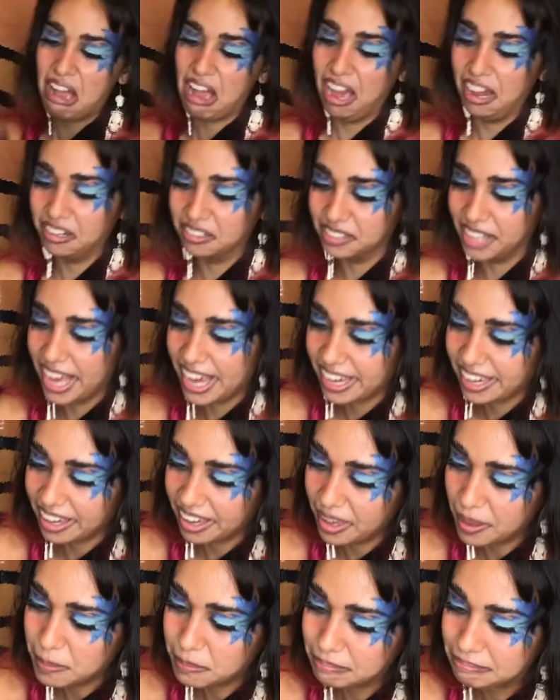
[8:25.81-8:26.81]
I don't like
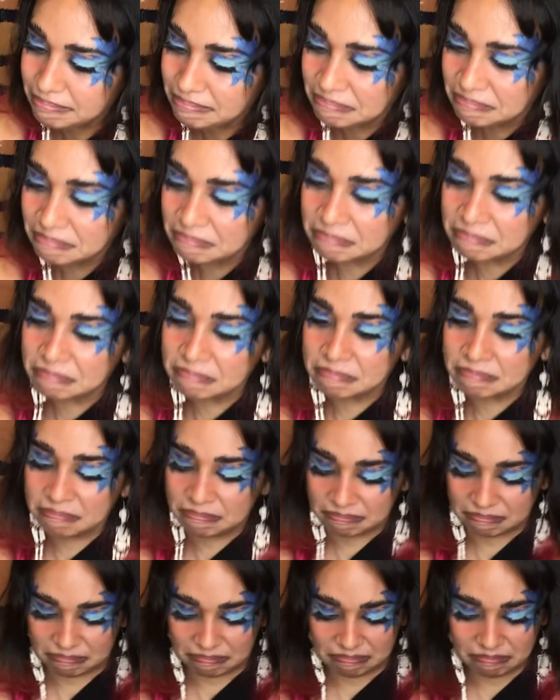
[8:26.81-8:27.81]
it.
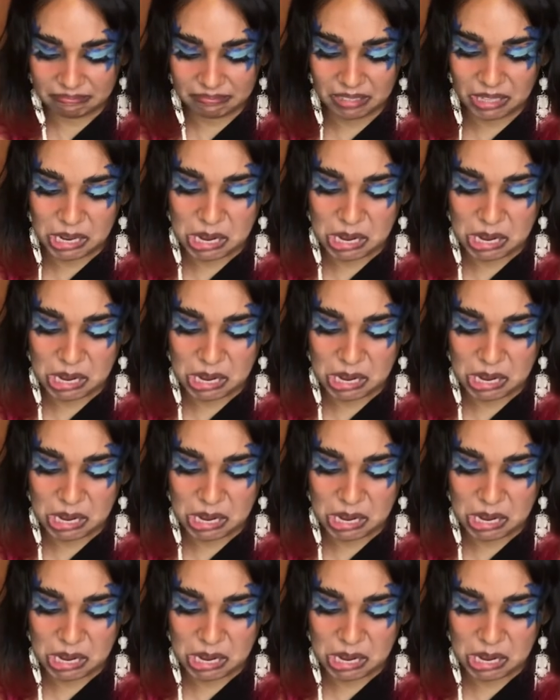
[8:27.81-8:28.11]
Oh,